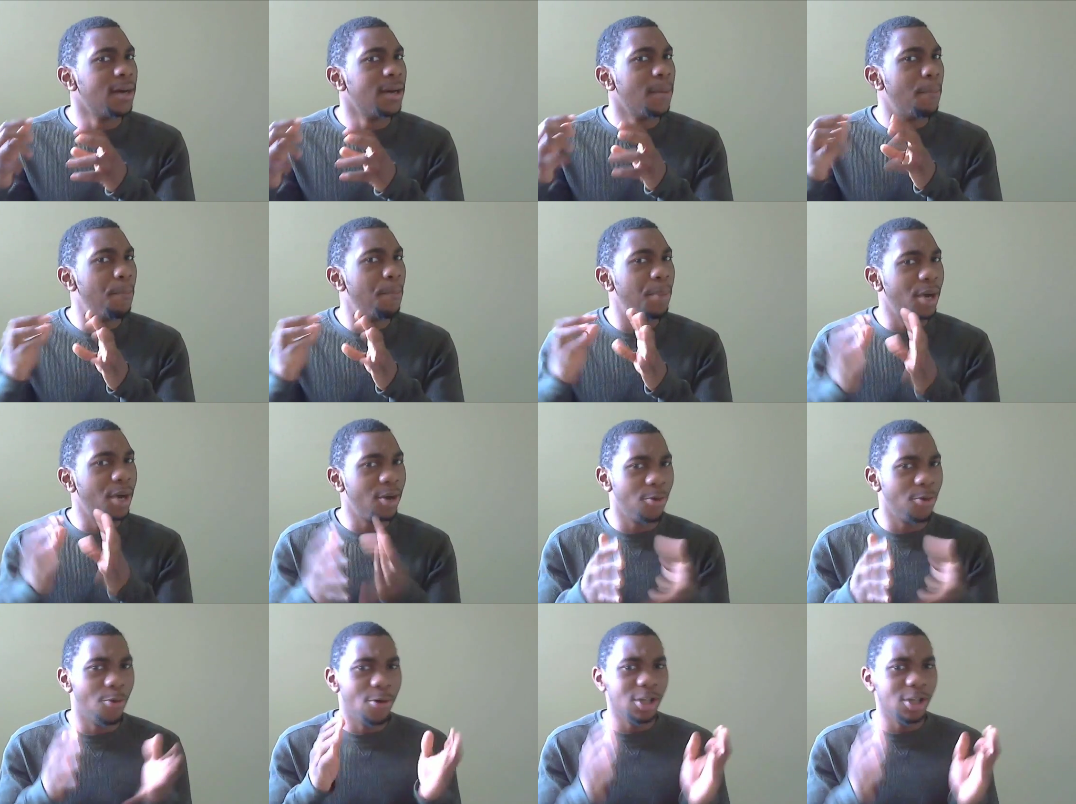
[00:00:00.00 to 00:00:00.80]

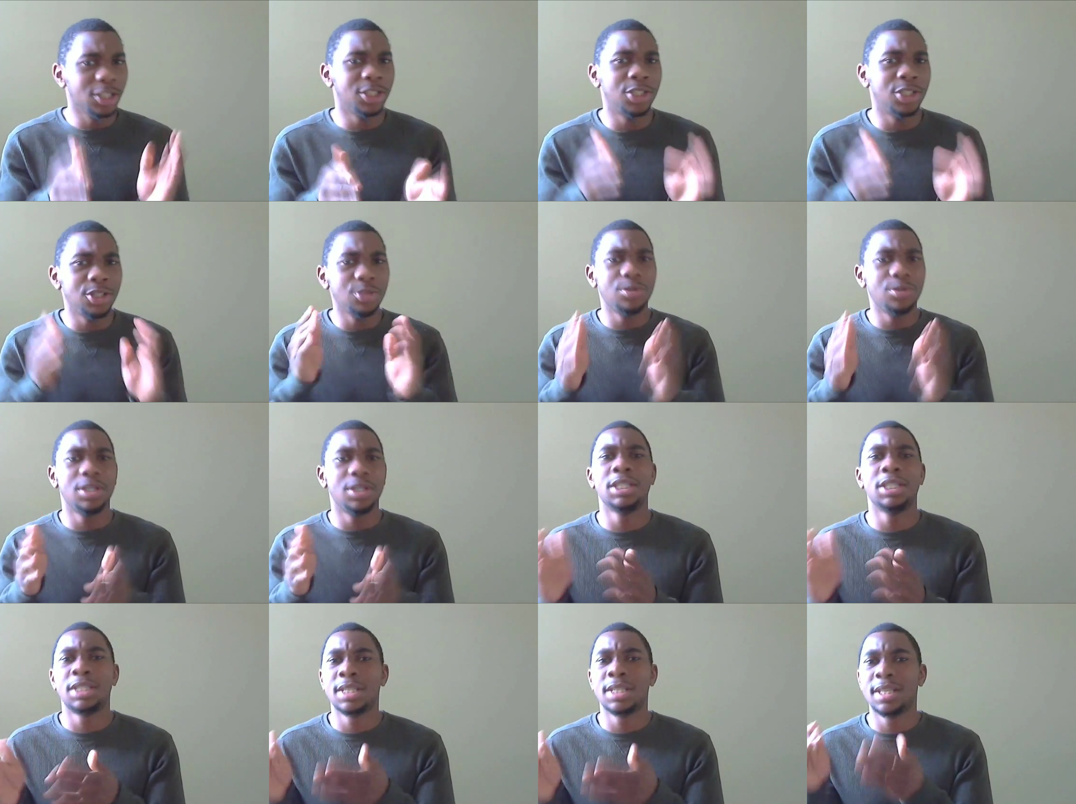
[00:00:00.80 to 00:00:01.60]
But once you
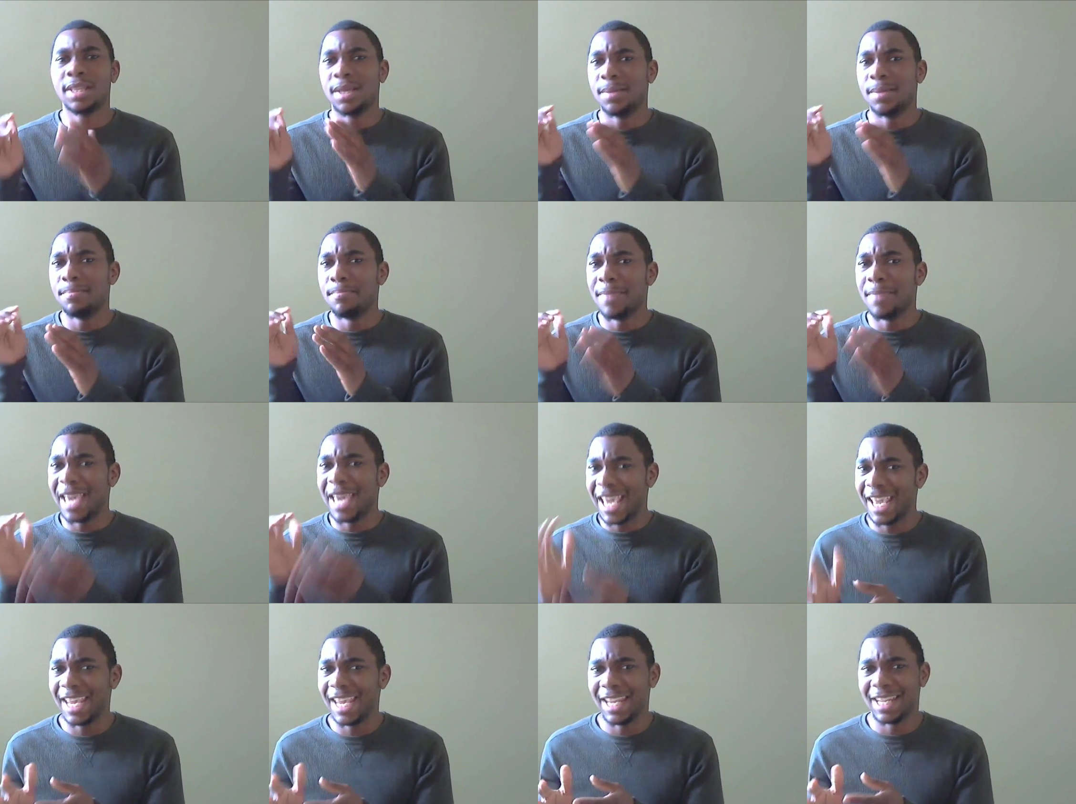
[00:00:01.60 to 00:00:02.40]
get to the
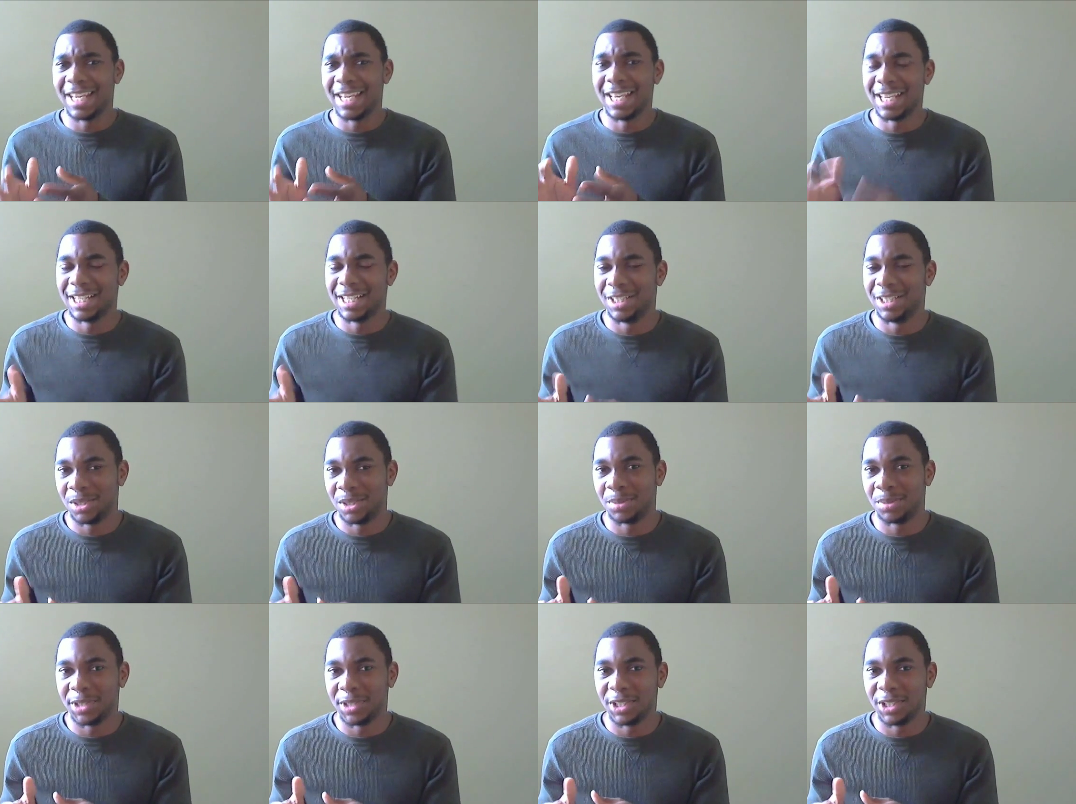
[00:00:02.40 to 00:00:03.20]
main
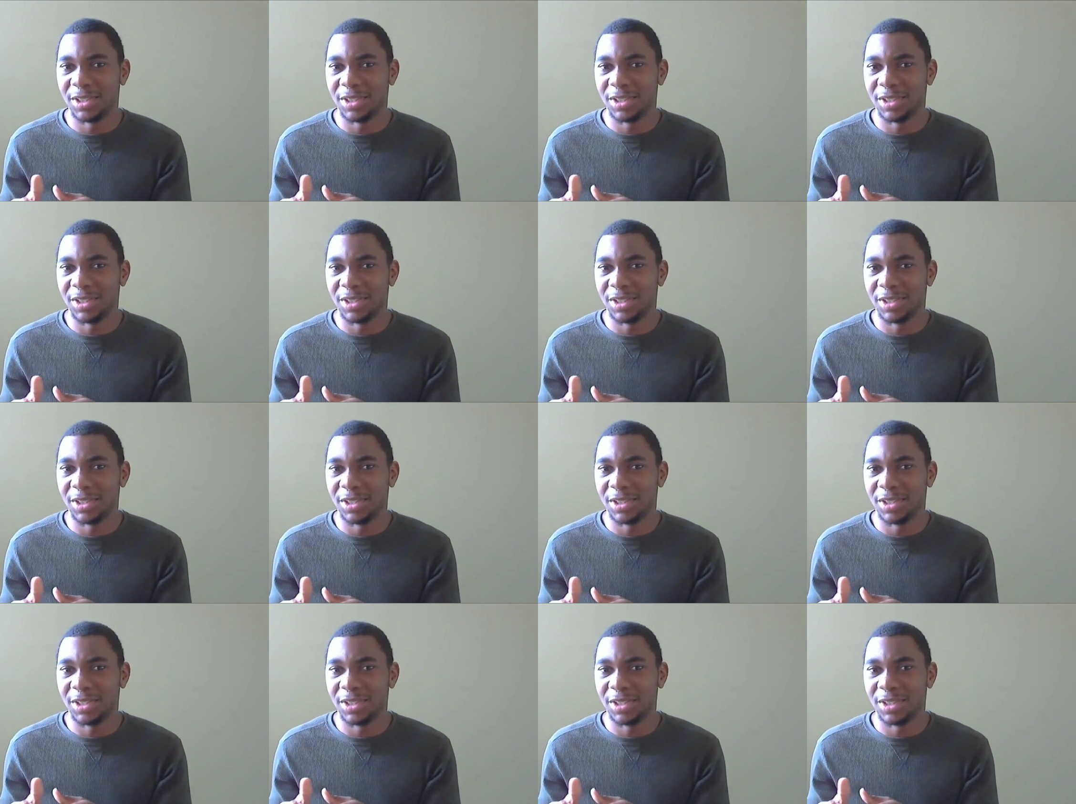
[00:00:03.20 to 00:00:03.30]
henchman,